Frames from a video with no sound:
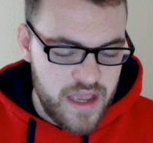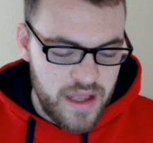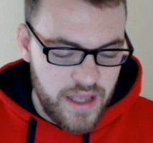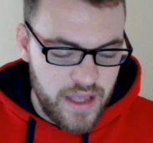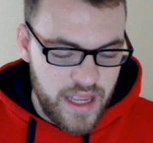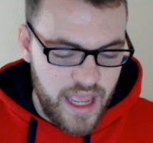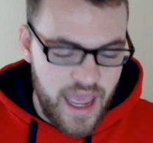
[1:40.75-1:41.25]

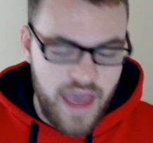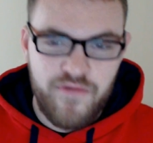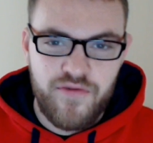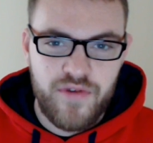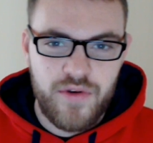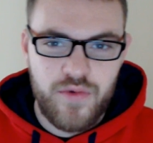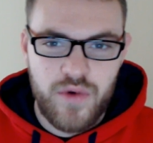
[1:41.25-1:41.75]
Like,
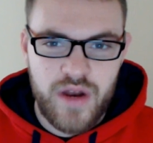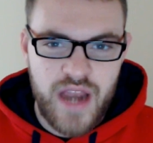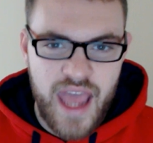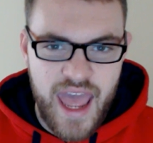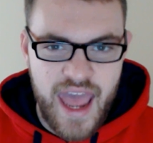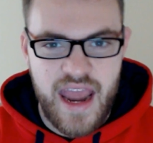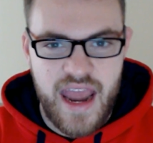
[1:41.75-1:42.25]
everyone
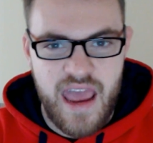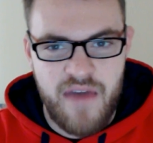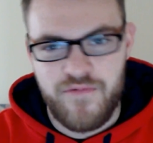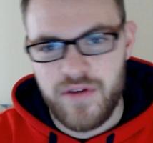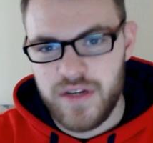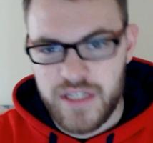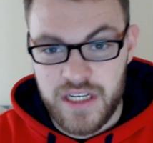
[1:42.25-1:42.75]
had
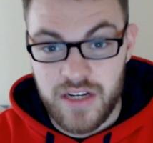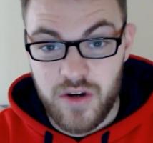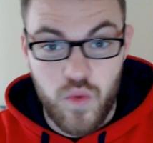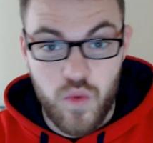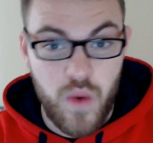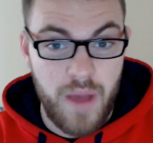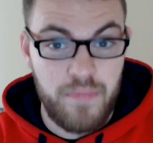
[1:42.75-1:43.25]
every
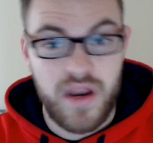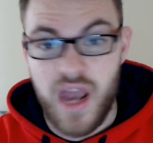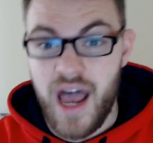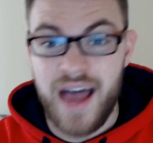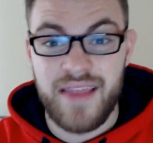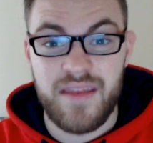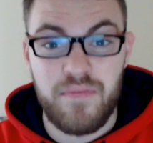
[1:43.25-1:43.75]
single weapon
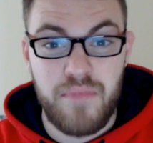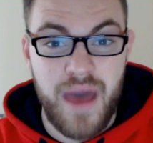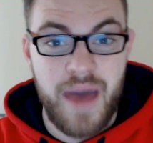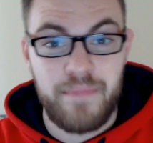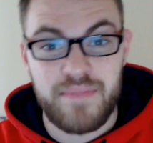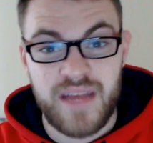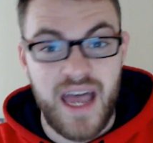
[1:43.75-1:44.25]
on the
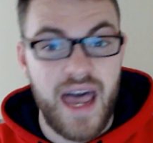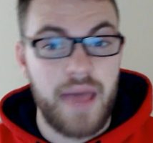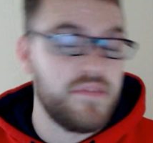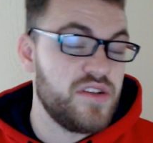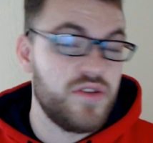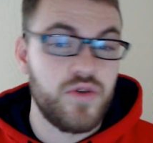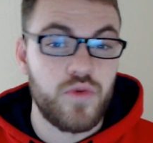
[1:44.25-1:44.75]
map
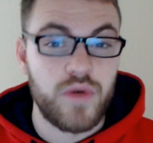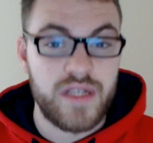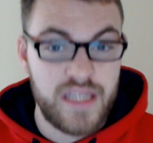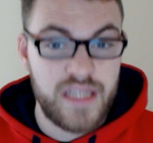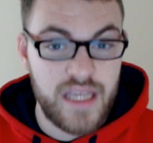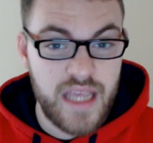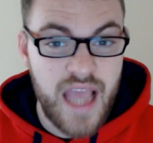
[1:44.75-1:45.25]
timed to a
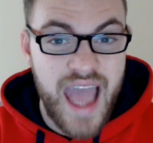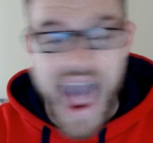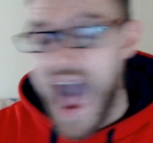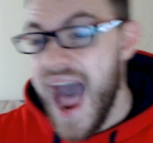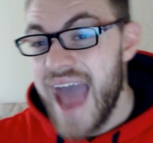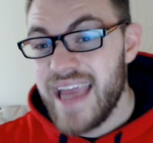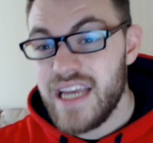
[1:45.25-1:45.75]
T.
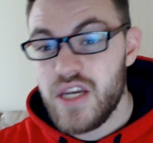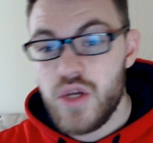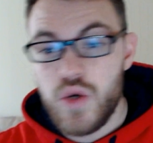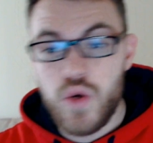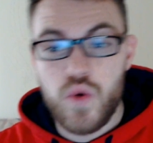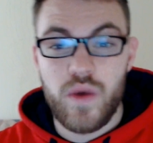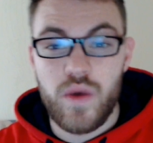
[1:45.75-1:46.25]
I
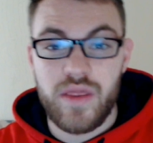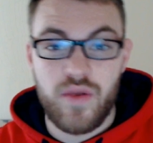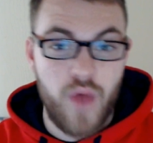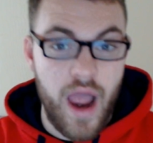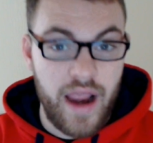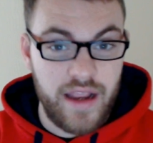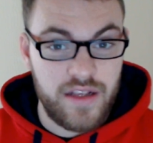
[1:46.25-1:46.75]
knew when the
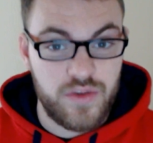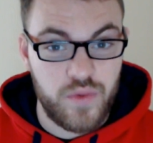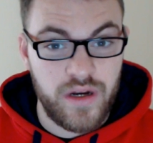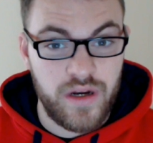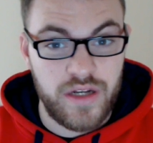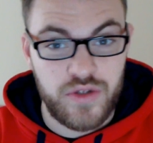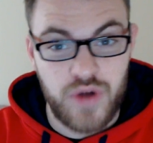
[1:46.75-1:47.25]
rockets were
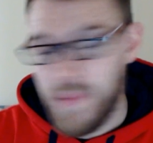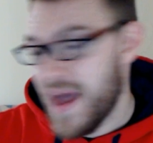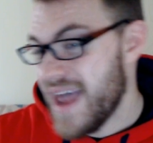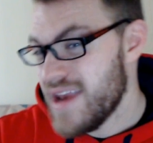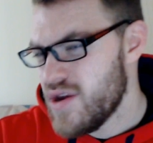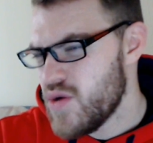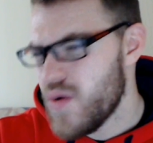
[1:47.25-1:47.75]
going to drop.
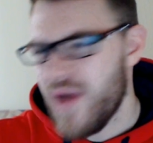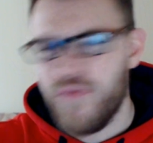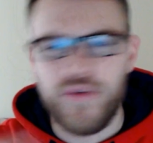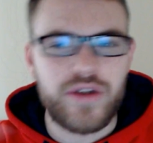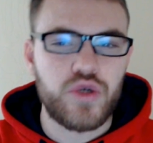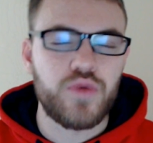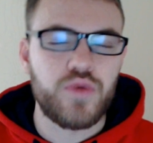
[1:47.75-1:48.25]
I knew
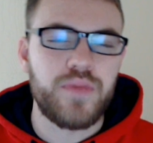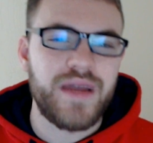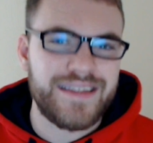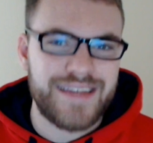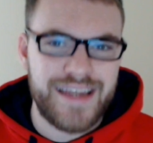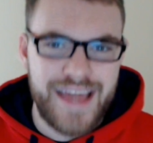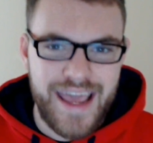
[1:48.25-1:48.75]
every 2
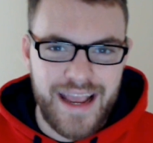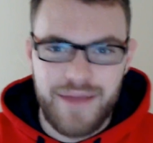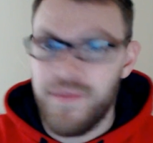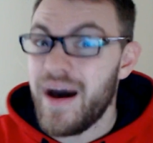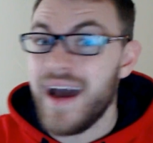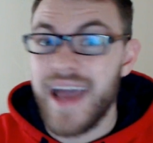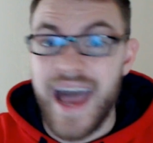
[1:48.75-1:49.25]
minutes on Hang 'em
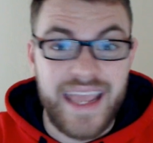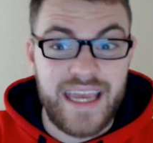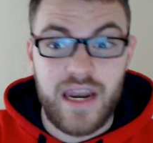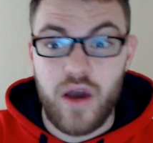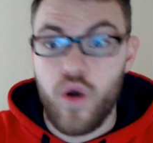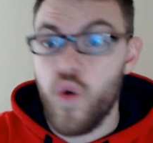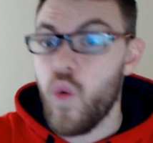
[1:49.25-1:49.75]
High, I
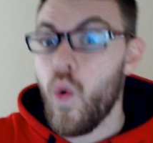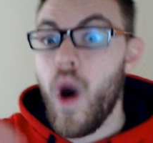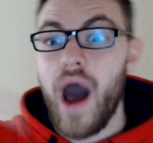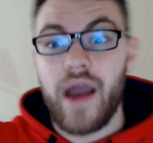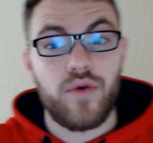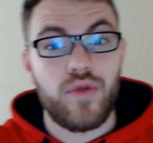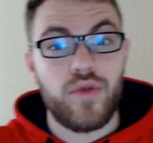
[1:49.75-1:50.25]
can
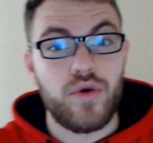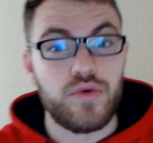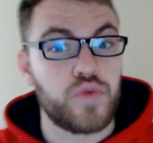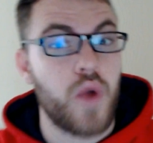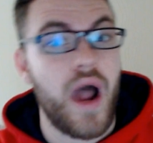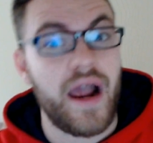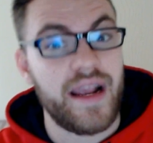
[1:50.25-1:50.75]
acquire those
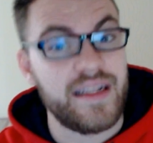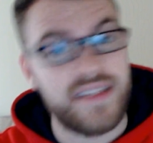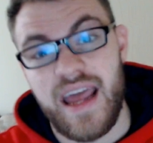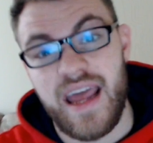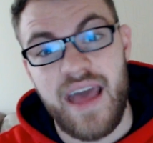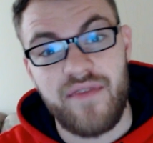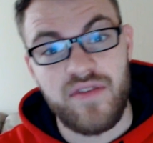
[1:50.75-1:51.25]
rockets
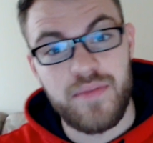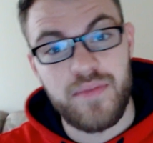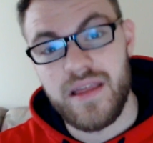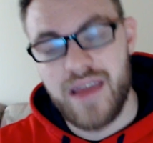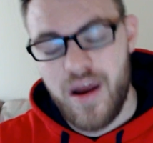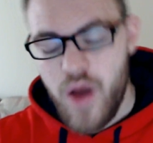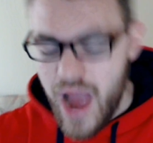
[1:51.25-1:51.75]
and I have to
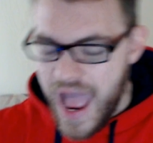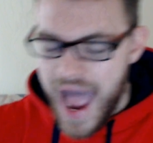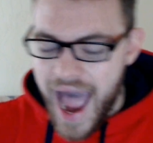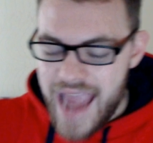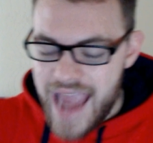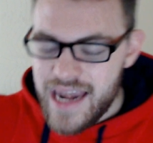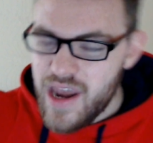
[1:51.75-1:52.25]
be there.
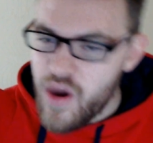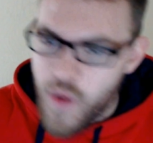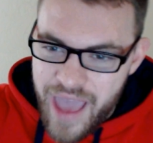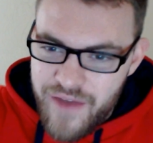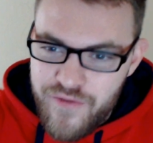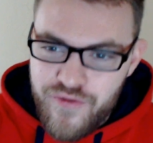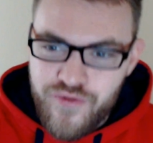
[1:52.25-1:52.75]
I know
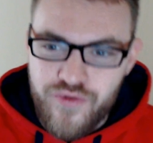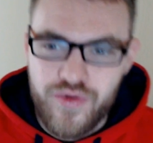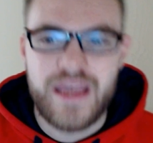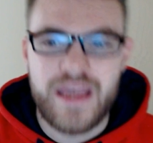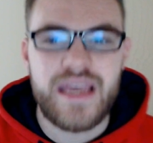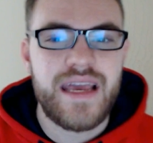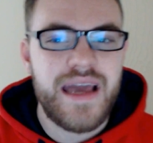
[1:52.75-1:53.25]

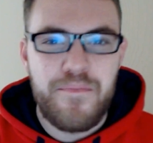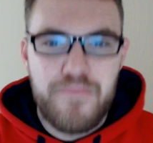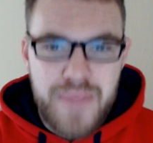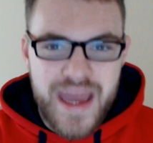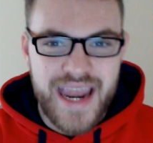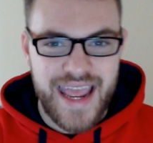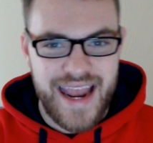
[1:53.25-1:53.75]
every
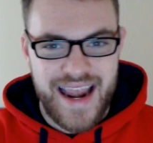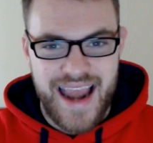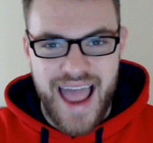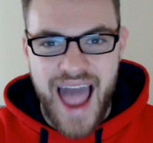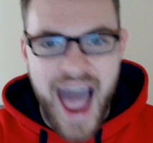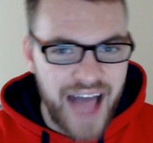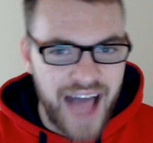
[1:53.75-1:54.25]
minute
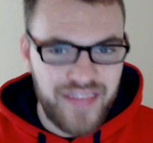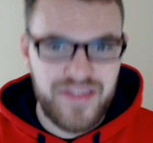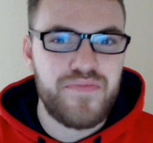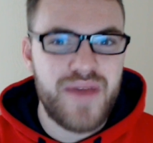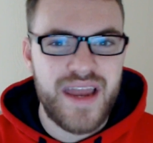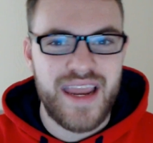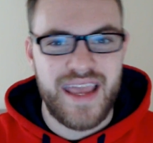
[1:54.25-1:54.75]
on the
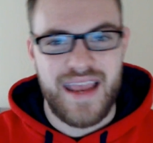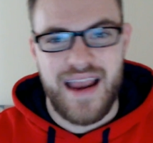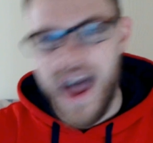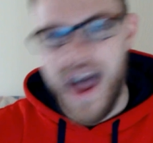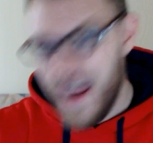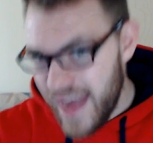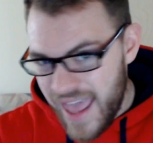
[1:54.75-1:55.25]
minute
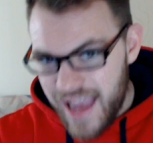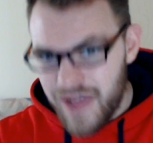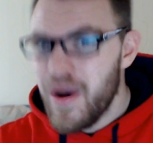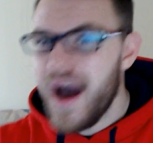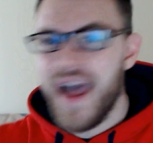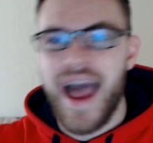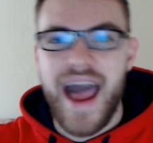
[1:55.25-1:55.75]
on Hang 'em
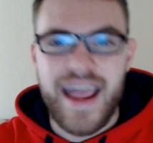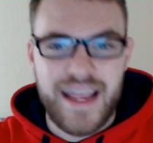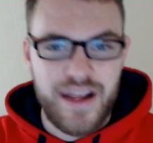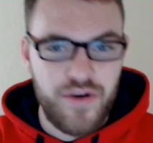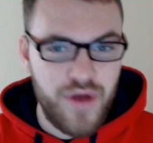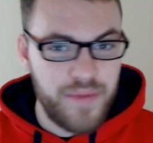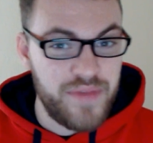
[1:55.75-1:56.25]
High, I
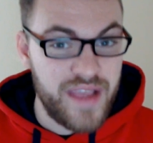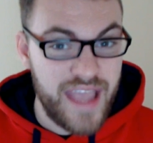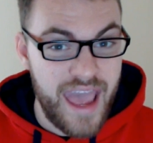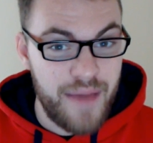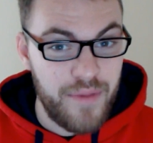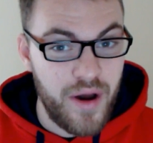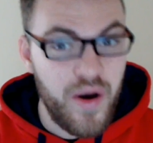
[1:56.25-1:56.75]
can grab the
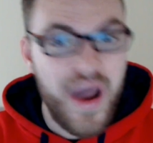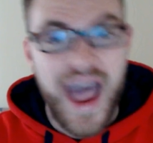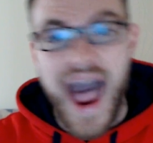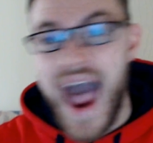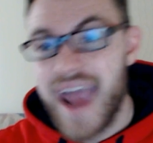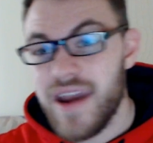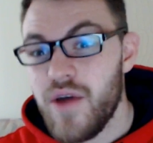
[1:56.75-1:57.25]
camo.
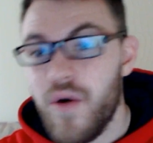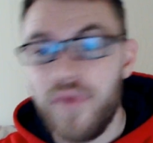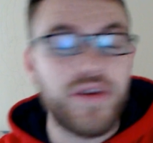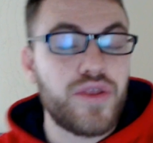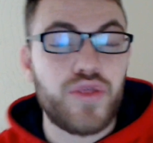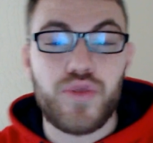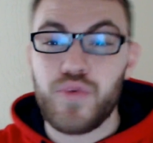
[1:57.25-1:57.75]
I know
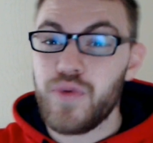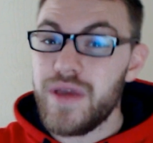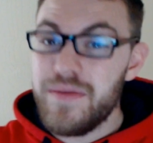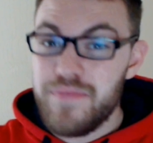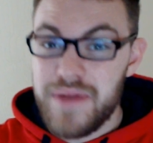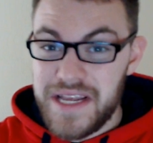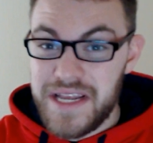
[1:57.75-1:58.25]
every 3
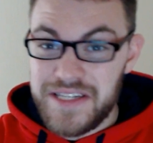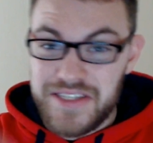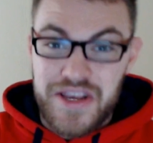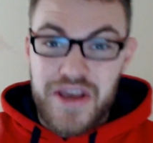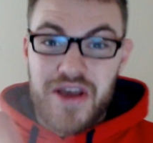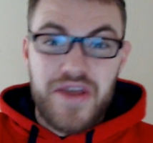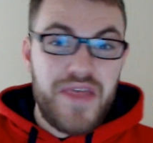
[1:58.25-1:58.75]
minutes
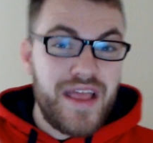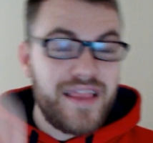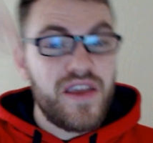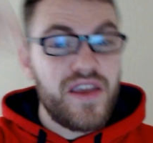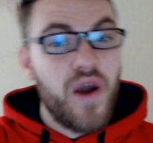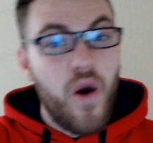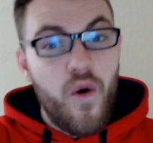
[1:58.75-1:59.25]
that
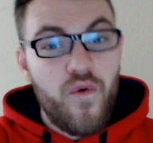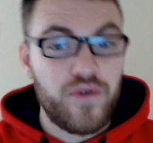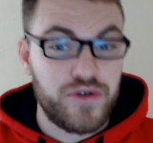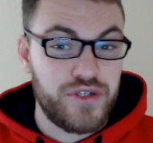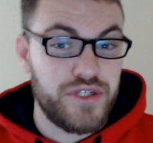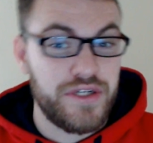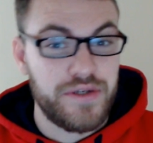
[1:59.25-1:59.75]
the
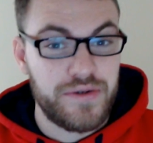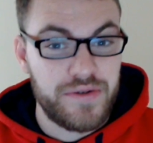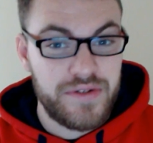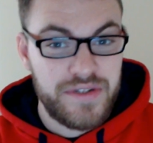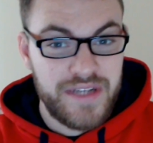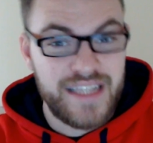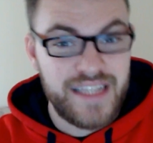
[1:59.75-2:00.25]
overshield
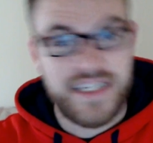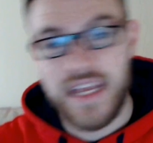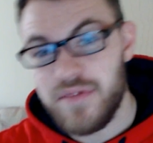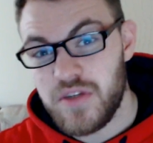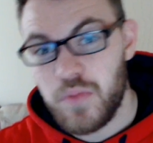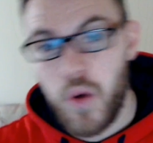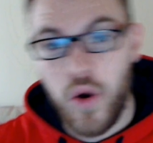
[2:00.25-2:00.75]
is going to
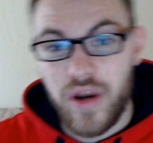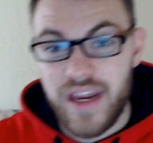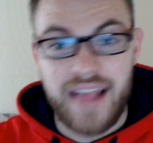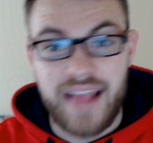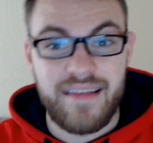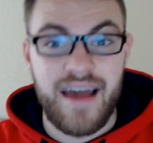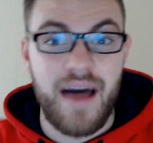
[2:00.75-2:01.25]
be spawning
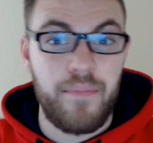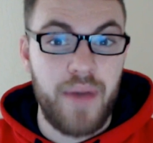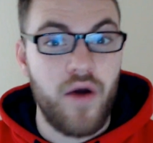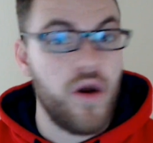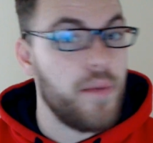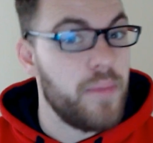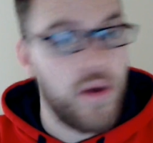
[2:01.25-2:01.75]
that top
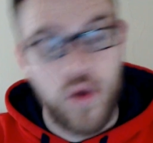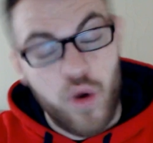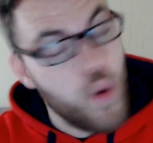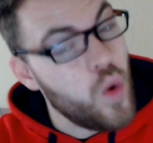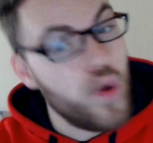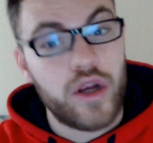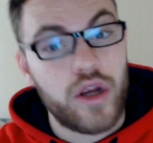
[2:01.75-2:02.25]
power-up,
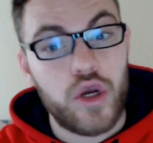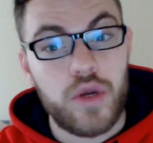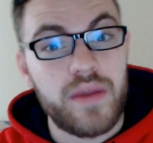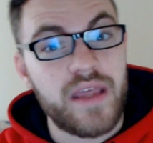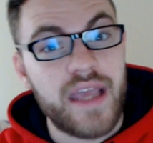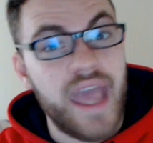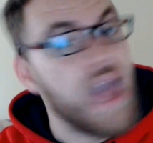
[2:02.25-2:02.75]
or it could
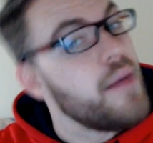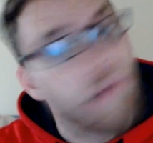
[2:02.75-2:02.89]
be the camo.